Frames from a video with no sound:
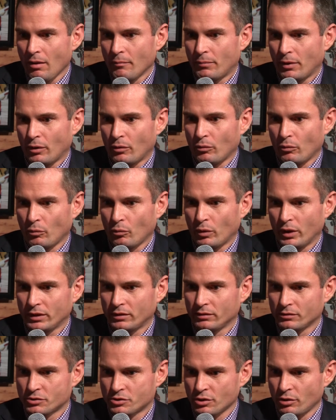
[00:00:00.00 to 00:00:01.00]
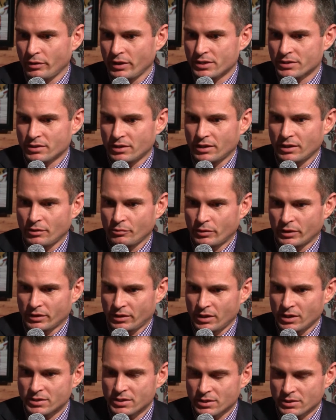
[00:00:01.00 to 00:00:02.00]
But what Joey has done and what
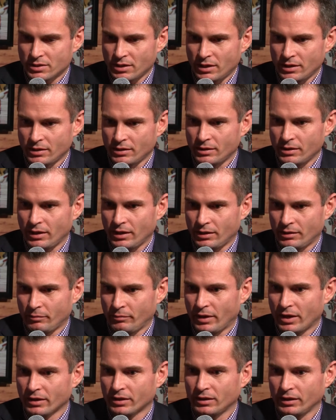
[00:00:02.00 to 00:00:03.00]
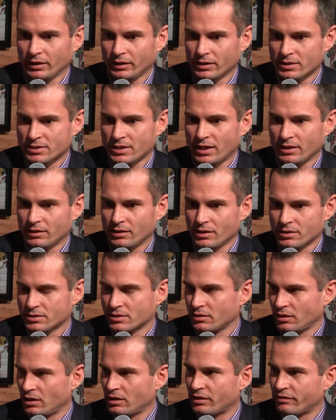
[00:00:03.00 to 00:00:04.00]
Gus has done in the American League is that it
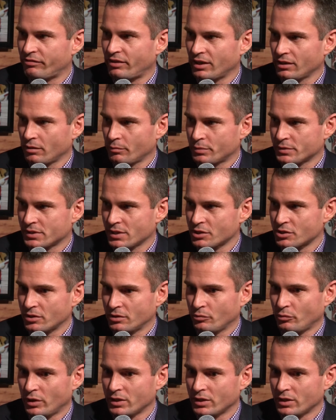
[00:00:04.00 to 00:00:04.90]
solidified the position.